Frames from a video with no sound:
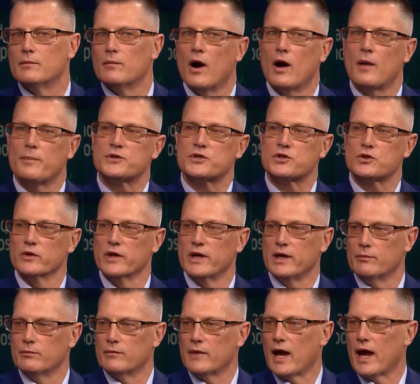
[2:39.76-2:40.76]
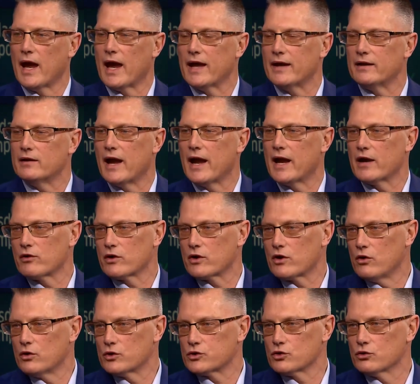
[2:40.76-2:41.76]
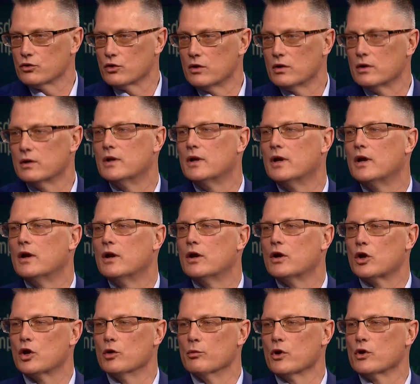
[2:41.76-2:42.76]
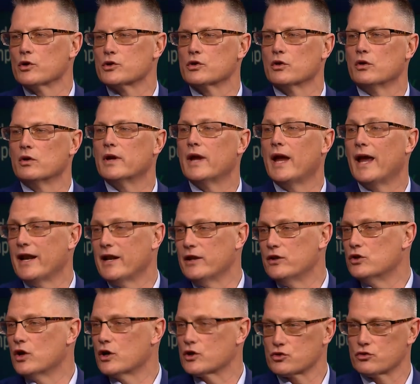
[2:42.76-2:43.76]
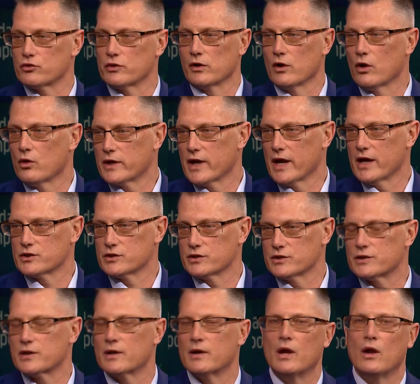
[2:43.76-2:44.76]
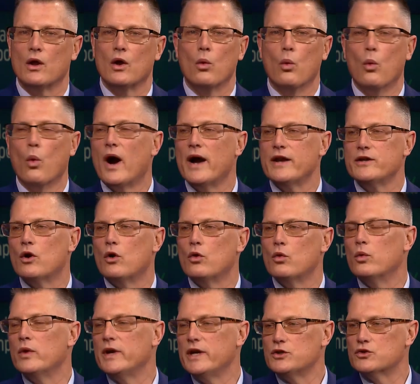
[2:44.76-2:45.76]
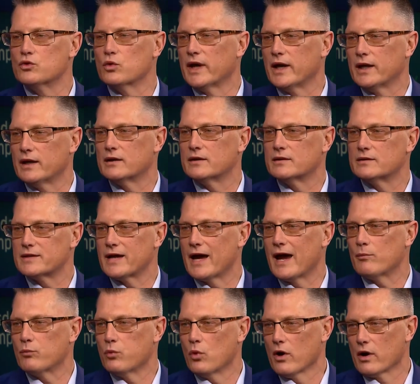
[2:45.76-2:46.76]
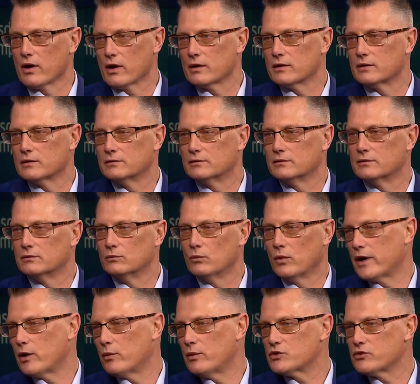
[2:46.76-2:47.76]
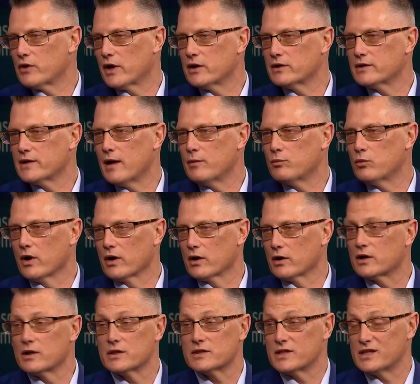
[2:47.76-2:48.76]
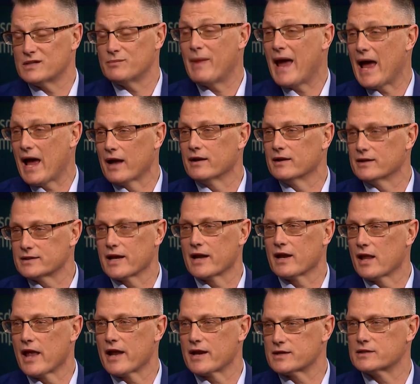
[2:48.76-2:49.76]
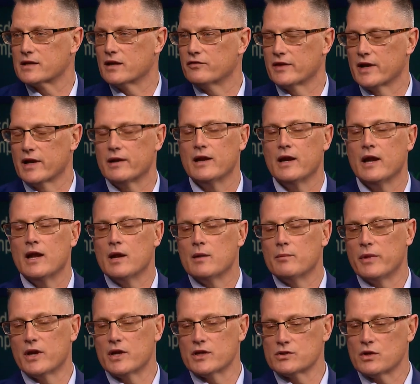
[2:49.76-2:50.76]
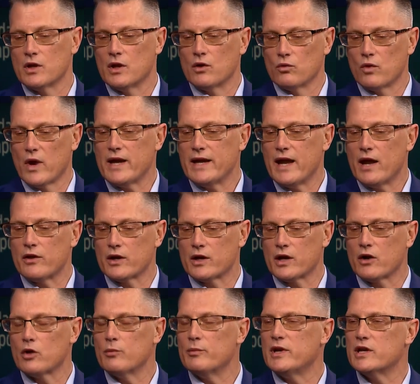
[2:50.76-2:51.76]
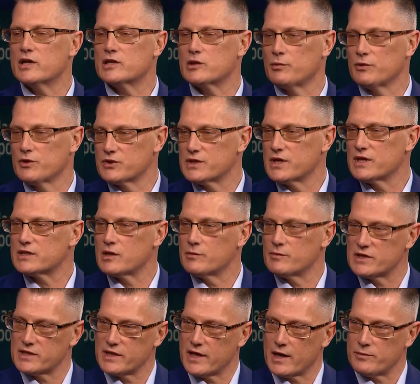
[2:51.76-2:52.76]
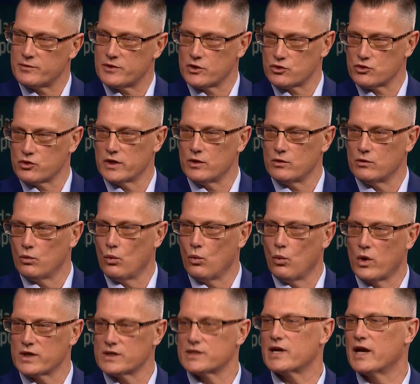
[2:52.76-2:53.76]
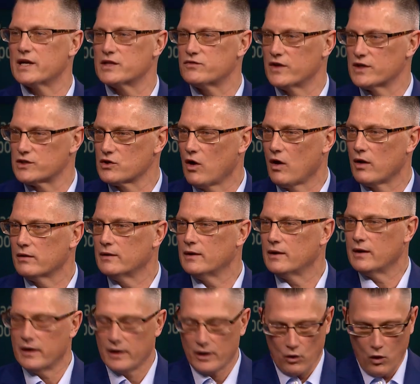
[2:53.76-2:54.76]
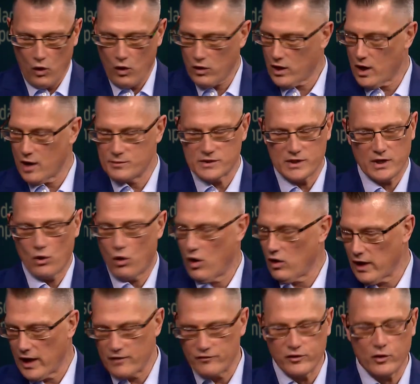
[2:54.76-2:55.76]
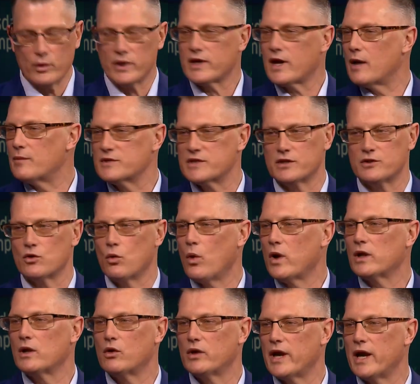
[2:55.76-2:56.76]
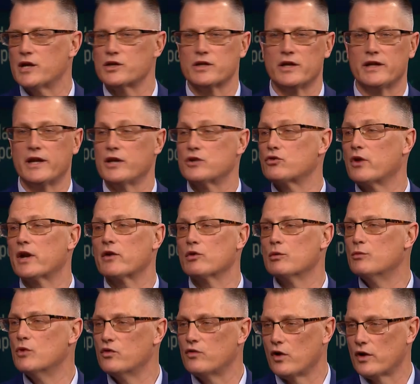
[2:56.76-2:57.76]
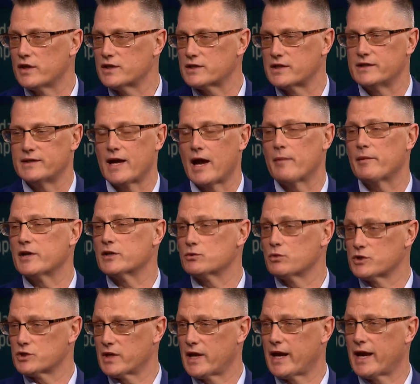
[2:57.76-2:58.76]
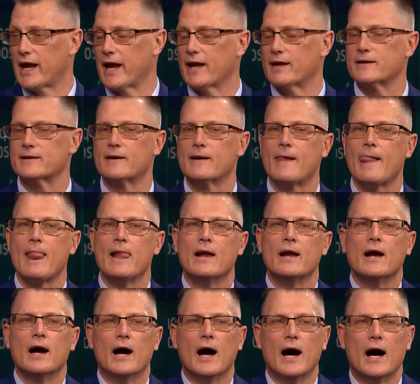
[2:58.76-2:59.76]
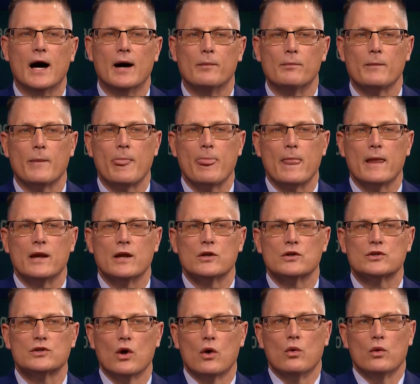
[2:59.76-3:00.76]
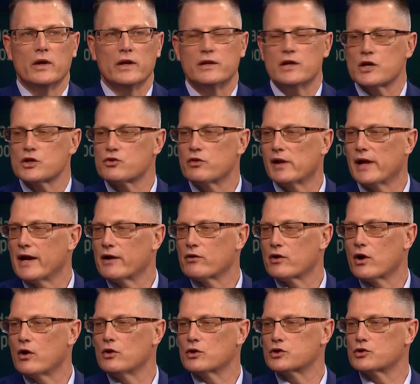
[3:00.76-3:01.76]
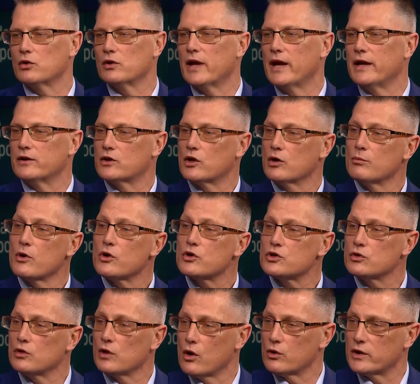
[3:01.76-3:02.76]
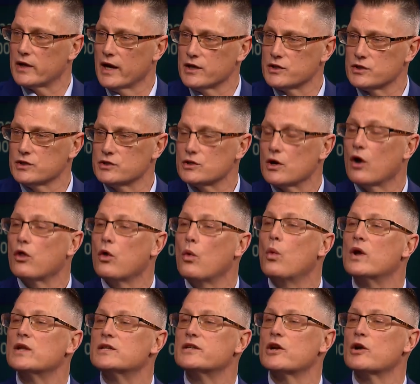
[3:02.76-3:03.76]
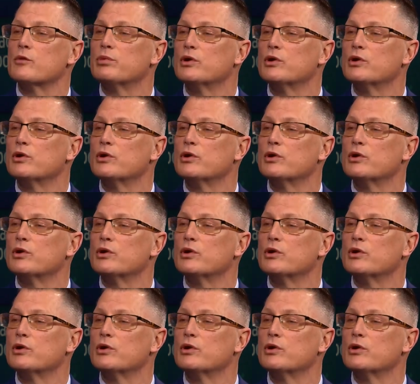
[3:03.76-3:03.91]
upstream at agricultural, commercial, and industrial locations. Why don't we drink tap water? Why don't we drink our tap water? Because it's bad. It's got a lot of stuff in it. Because right now, the current municipal system is set up to treat one size fits all. It all comes in, all effluent comes into one location, and they try to remove all these contaminants, which they can't. So industrial, agricultural, and commercial locations are the ones that are